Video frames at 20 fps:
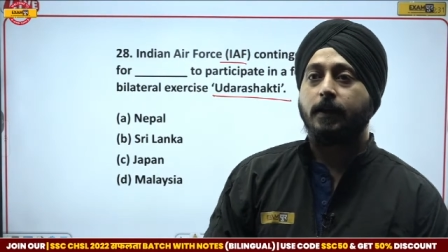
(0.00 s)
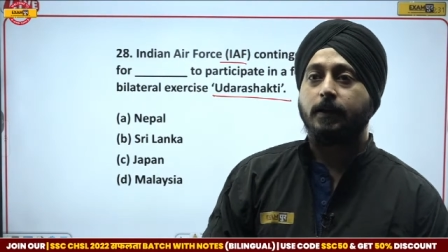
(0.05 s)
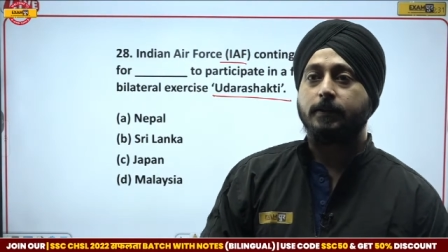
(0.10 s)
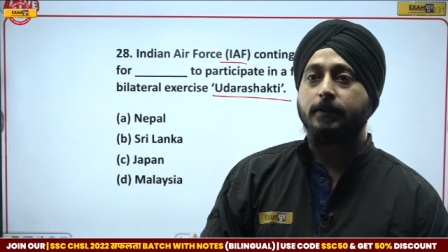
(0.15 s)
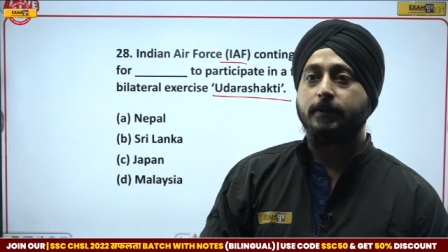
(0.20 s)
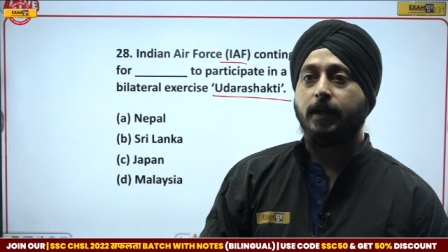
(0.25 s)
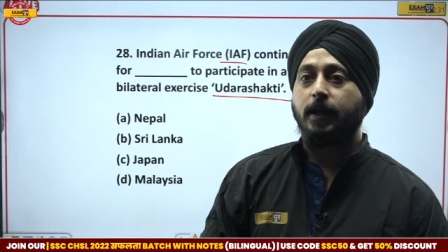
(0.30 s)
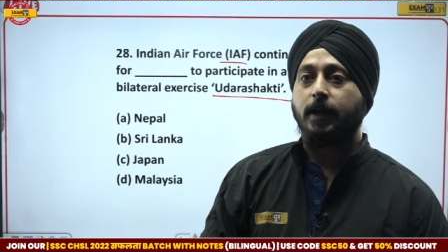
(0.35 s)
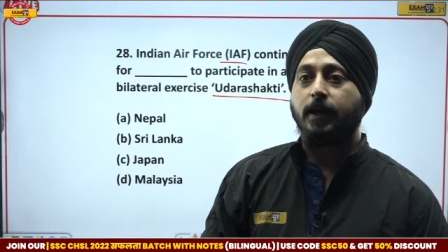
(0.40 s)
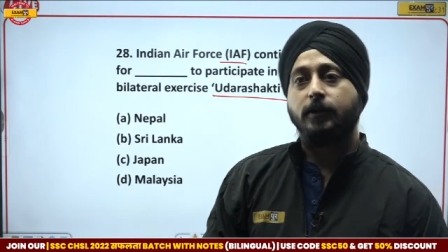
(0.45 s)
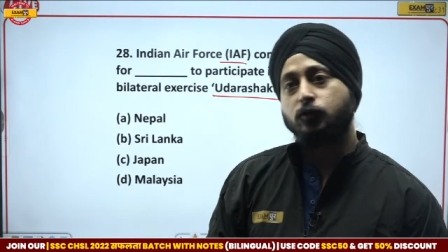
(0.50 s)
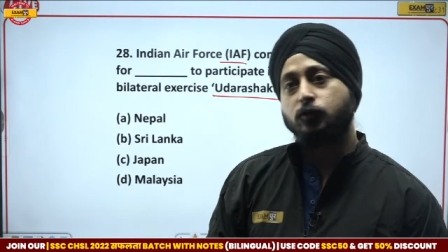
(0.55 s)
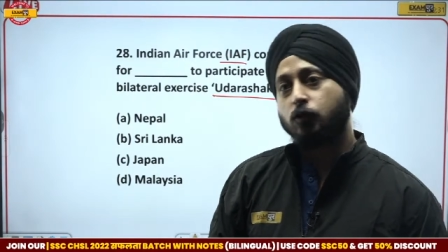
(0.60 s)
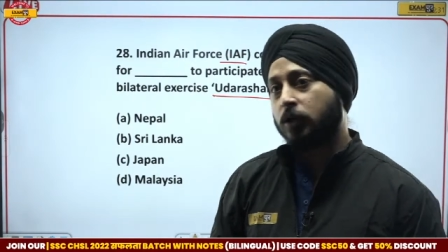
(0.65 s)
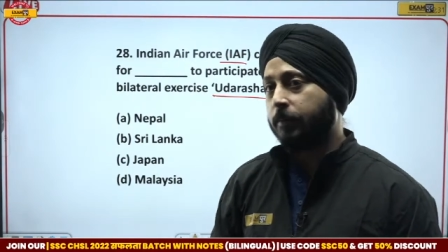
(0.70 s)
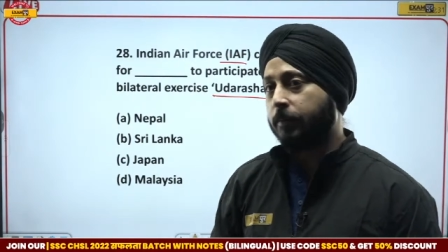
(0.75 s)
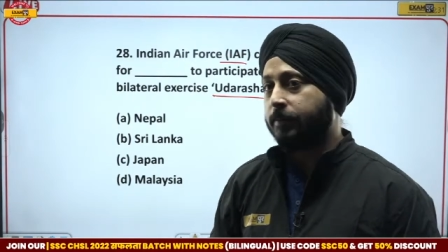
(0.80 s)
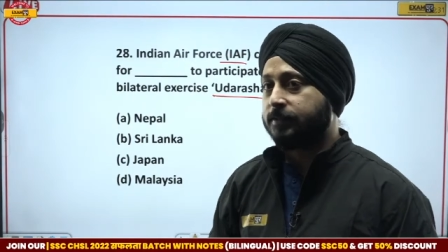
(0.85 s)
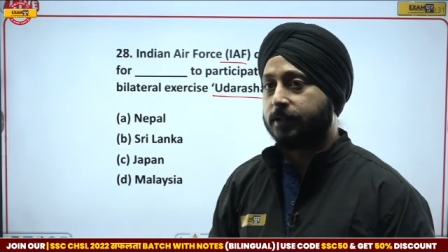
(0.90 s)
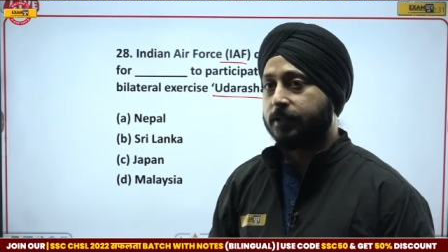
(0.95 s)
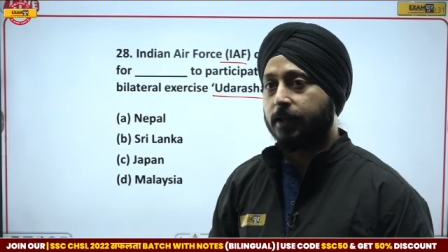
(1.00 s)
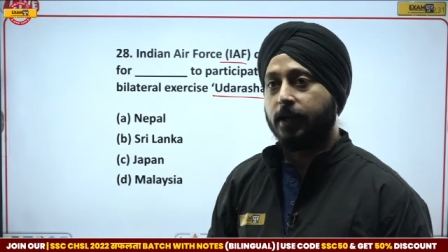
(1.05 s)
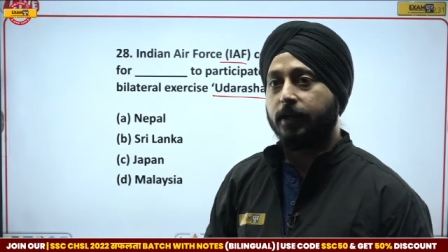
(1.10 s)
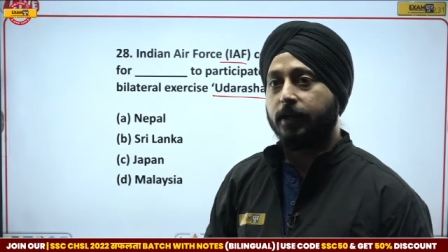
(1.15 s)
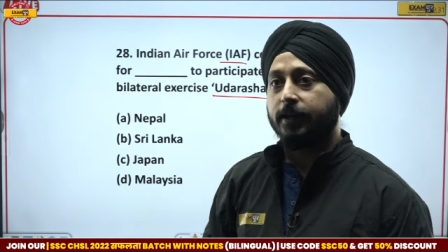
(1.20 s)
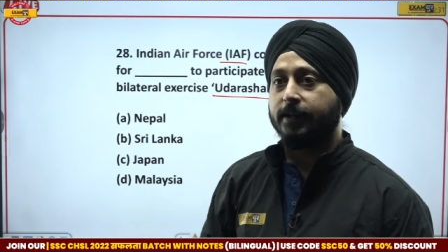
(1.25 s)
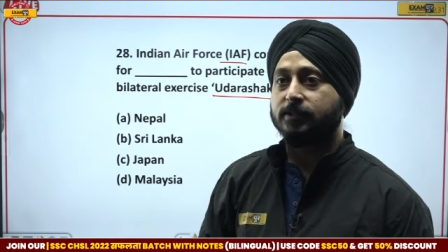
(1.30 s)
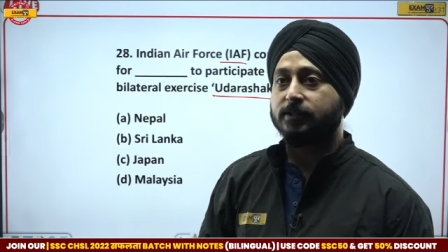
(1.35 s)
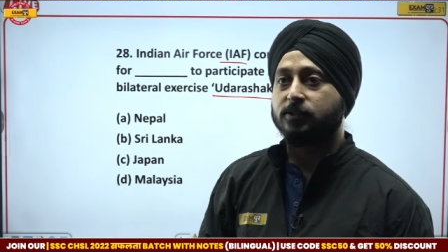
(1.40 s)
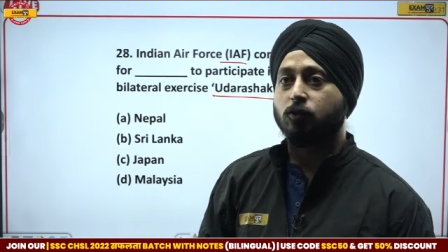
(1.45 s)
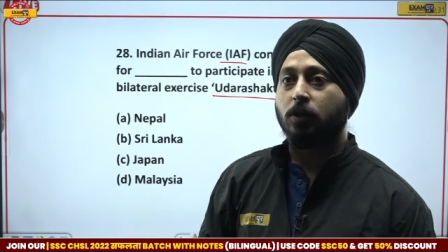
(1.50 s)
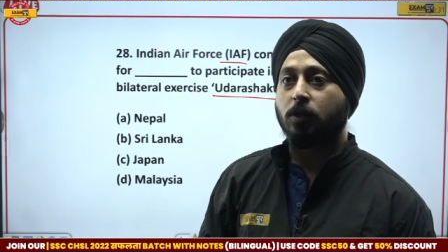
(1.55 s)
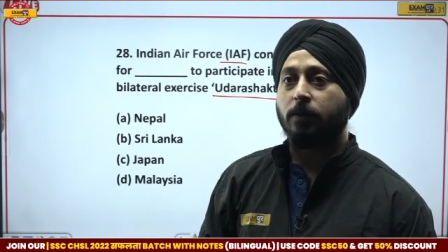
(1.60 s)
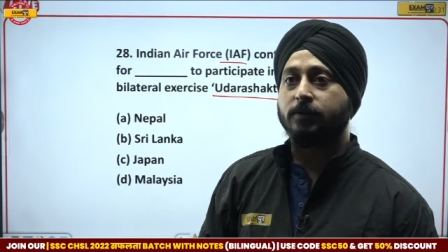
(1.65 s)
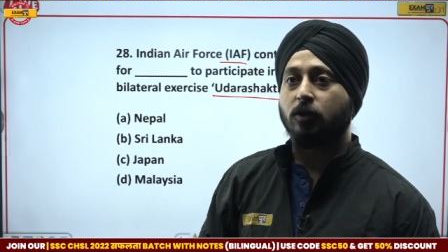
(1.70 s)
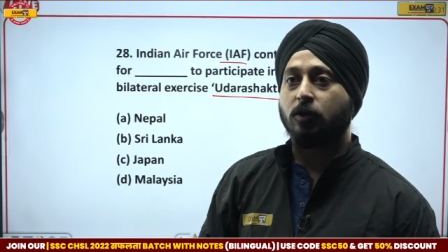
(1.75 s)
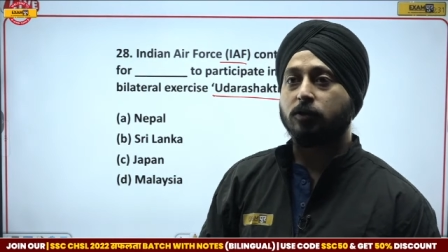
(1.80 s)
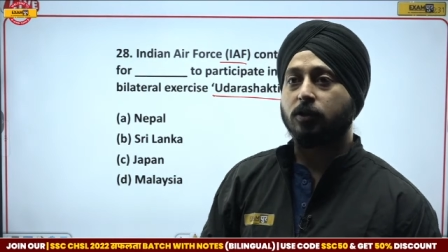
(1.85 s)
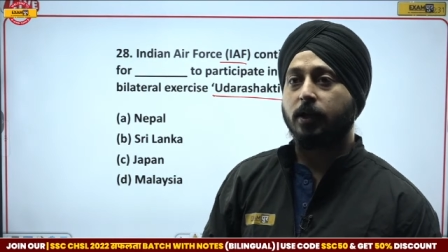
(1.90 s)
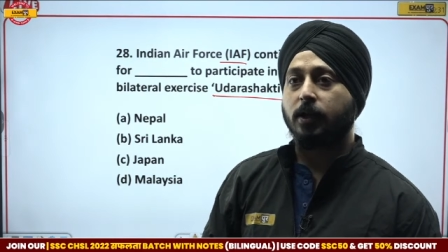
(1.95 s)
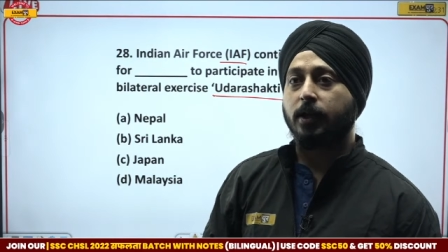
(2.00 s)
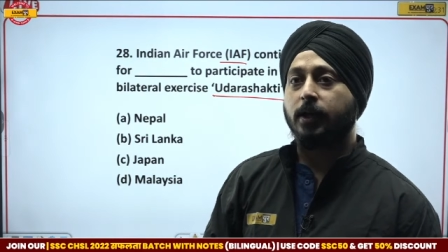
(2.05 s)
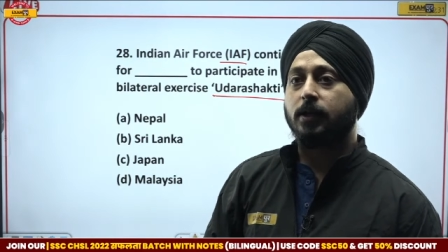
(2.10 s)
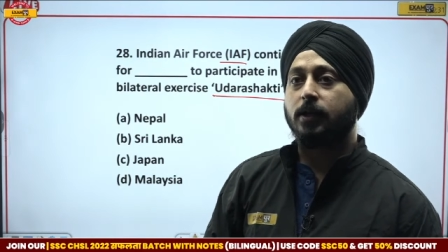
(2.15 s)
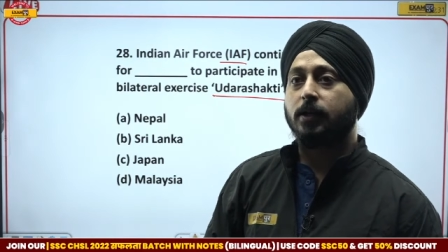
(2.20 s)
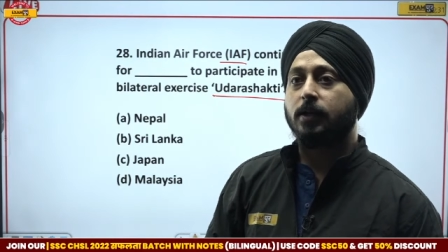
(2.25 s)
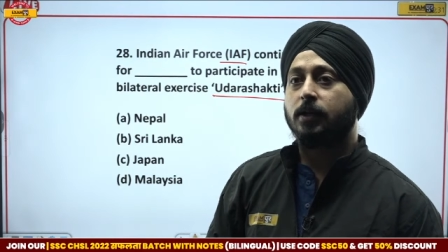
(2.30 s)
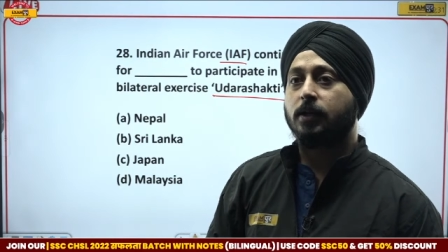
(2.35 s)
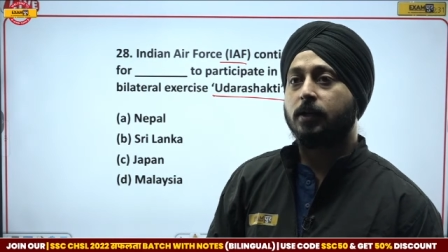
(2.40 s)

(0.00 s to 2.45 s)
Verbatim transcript: Yeah, Sonam is correct. Yes, Sonam is also correct.